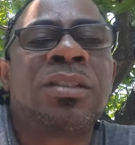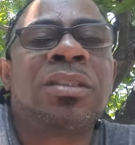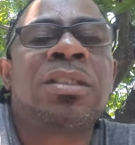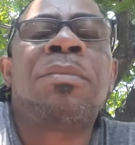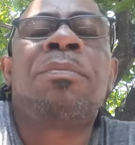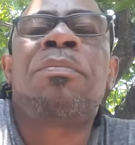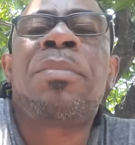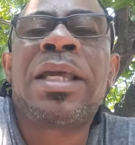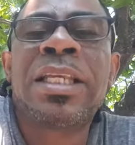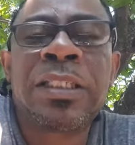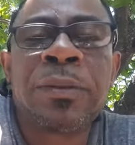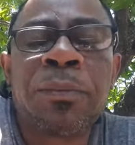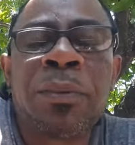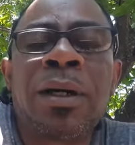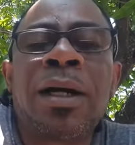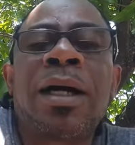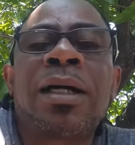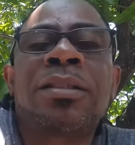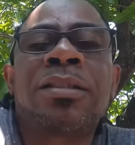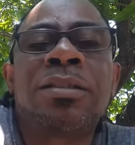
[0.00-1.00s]
The best
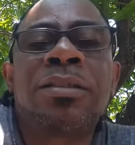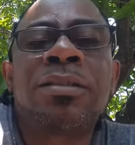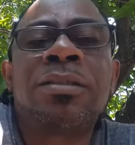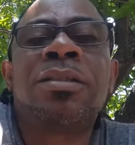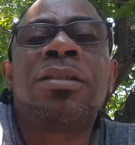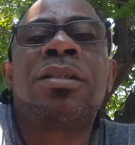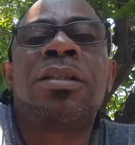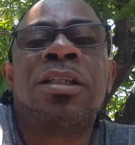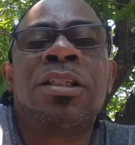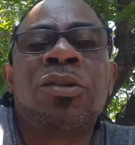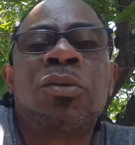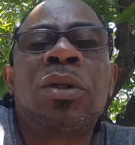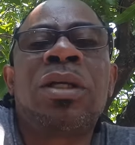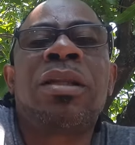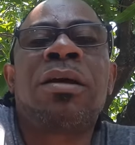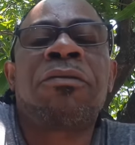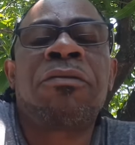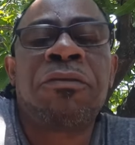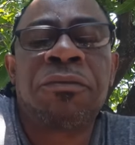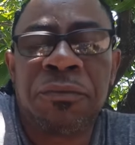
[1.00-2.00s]
part is when
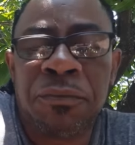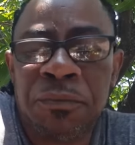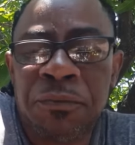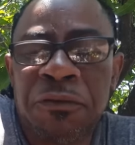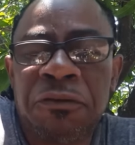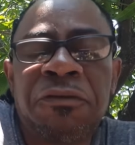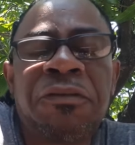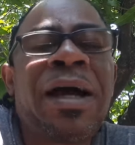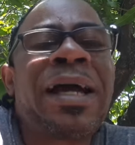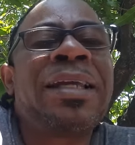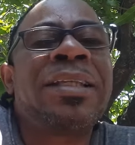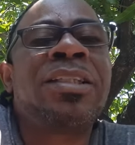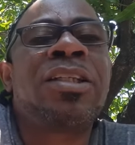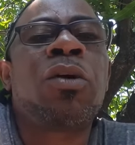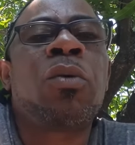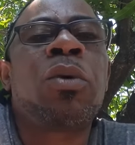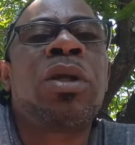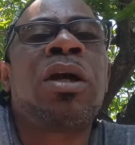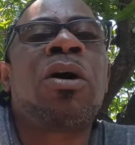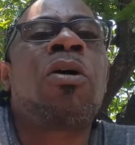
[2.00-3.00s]
you fight your
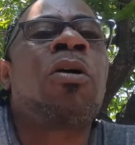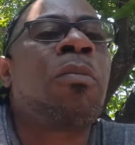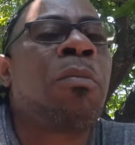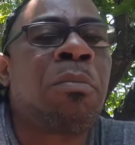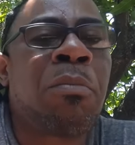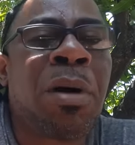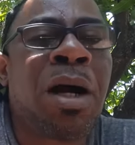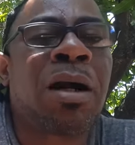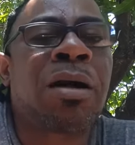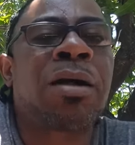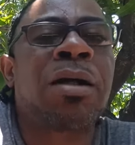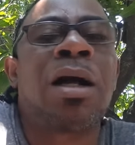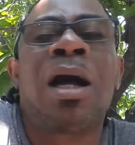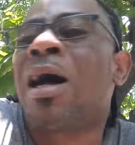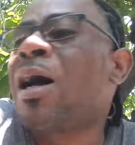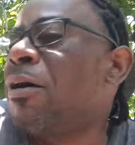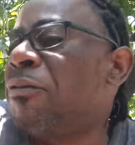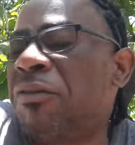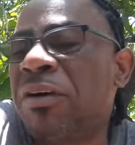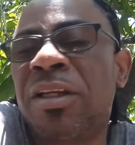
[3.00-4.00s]
way up back
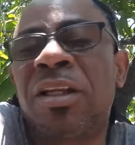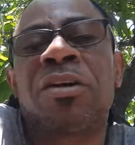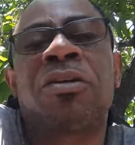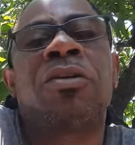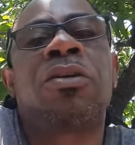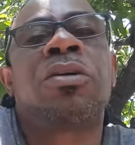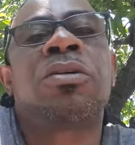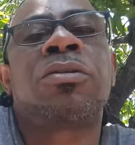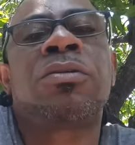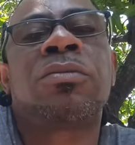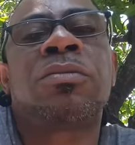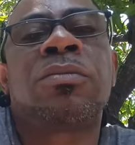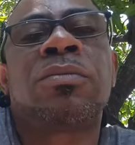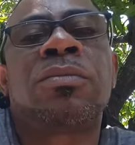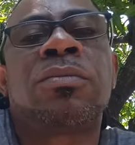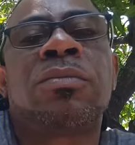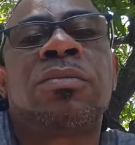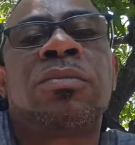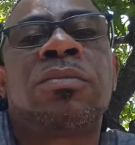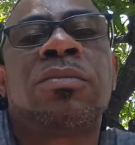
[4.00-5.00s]
off of the ground.
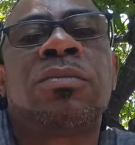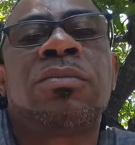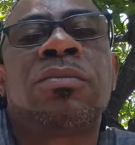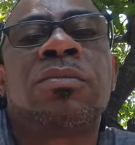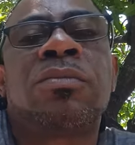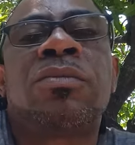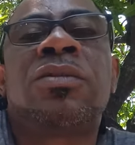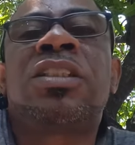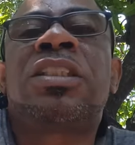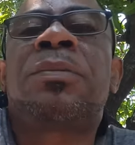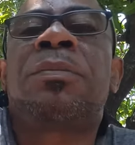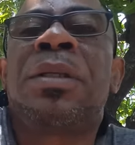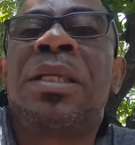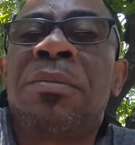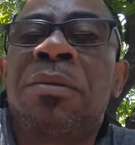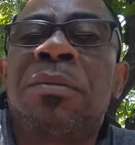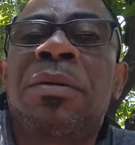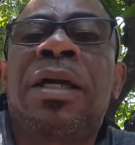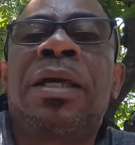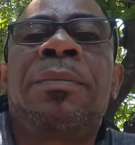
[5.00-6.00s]
Speak
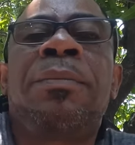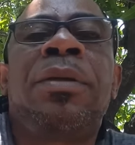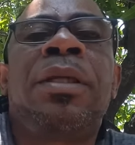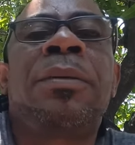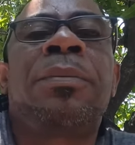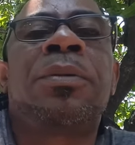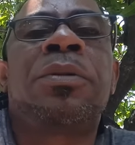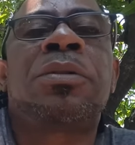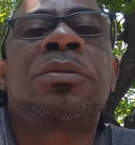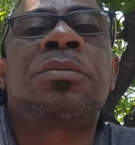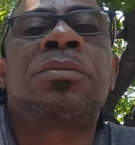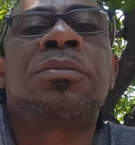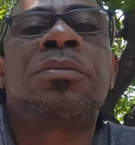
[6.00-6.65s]
my mind, people.